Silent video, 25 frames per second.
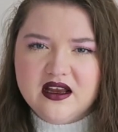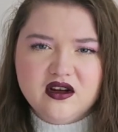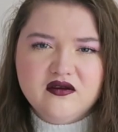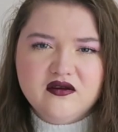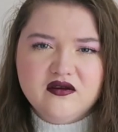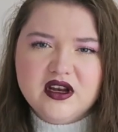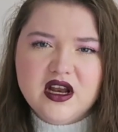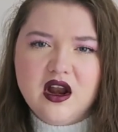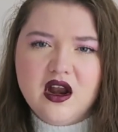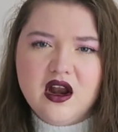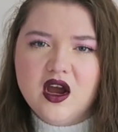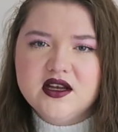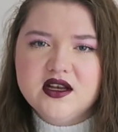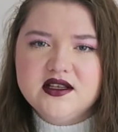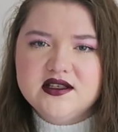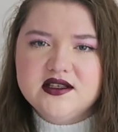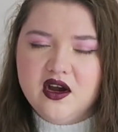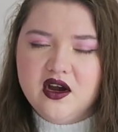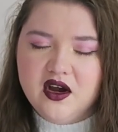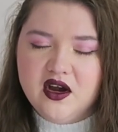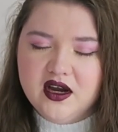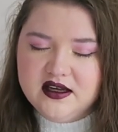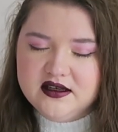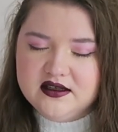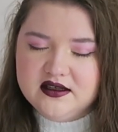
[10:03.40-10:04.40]
I don't really like
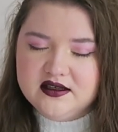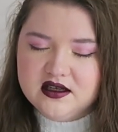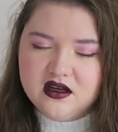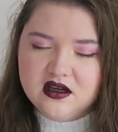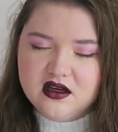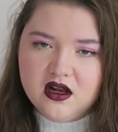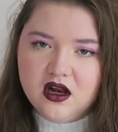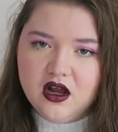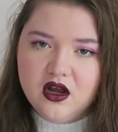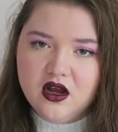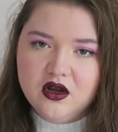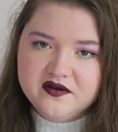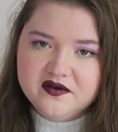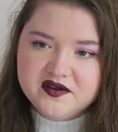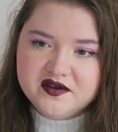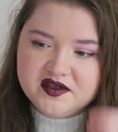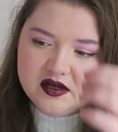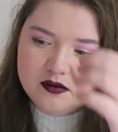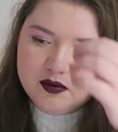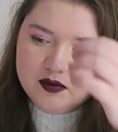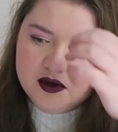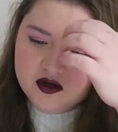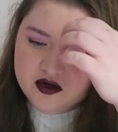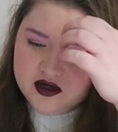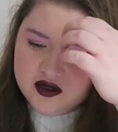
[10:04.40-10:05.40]
tight clothes
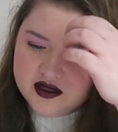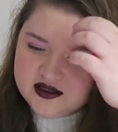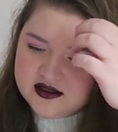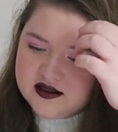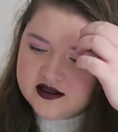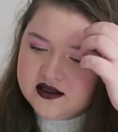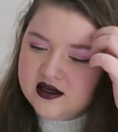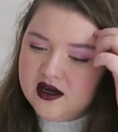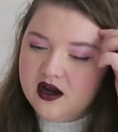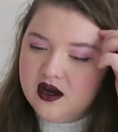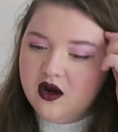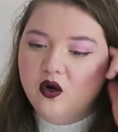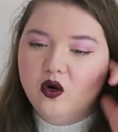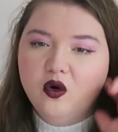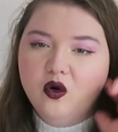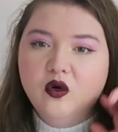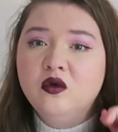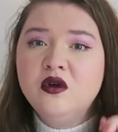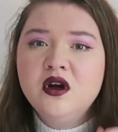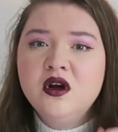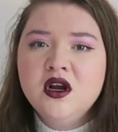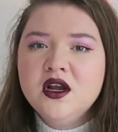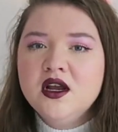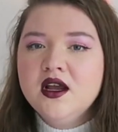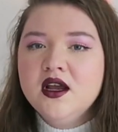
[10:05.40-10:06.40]
to be honest at
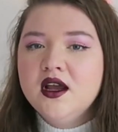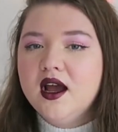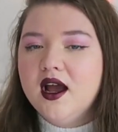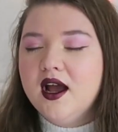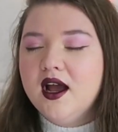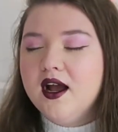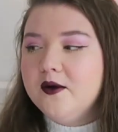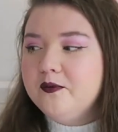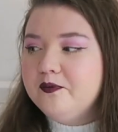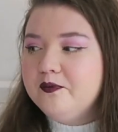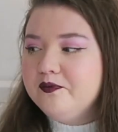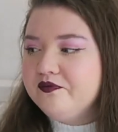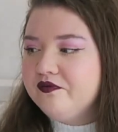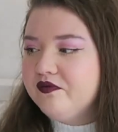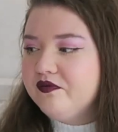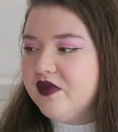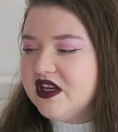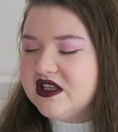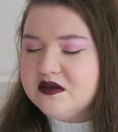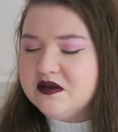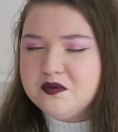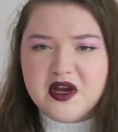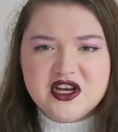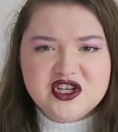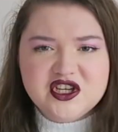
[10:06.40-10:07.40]
all um, but
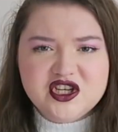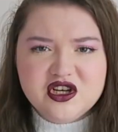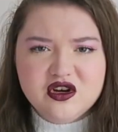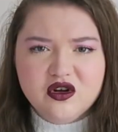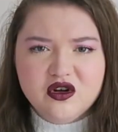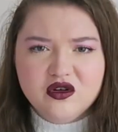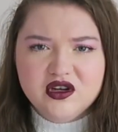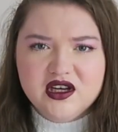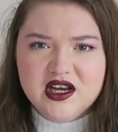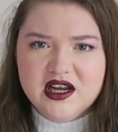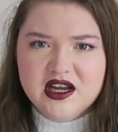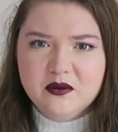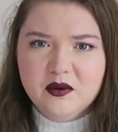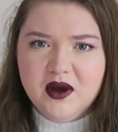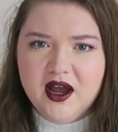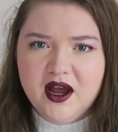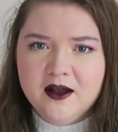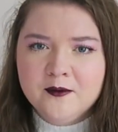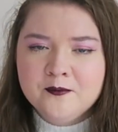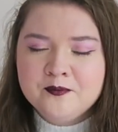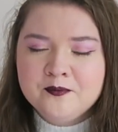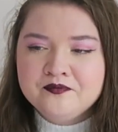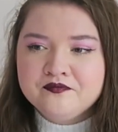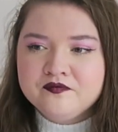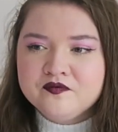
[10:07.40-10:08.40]
especially not knitwear.